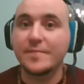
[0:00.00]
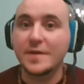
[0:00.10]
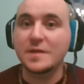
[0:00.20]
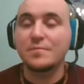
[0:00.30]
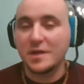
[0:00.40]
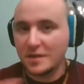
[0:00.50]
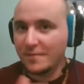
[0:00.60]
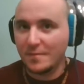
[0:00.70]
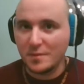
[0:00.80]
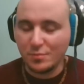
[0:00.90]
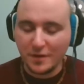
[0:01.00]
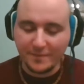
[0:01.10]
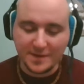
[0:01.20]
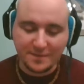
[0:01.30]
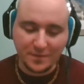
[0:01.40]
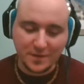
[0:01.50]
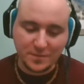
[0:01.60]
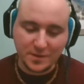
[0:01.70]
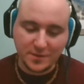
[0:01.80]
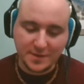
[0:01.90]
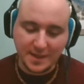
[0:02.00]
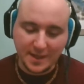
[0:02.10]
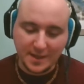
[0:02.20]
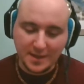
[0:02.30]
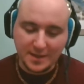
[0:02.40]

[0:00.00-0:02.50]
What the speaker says: especially from the previous verse we looked at.